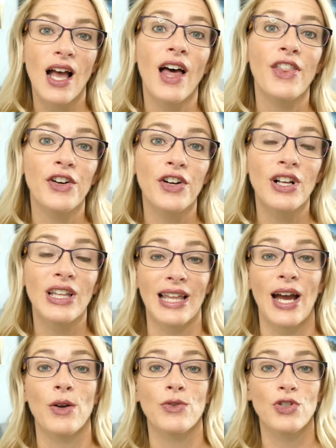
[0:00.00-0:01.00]
other
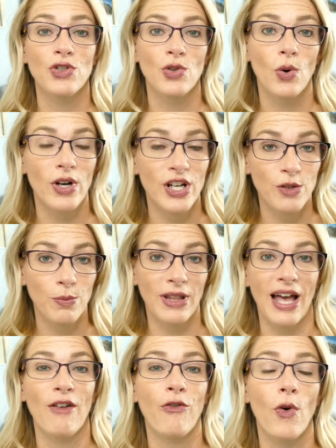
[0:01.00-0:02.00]
cloud storage
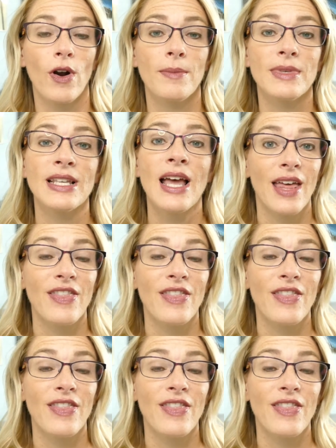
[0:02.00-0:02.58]
platforms,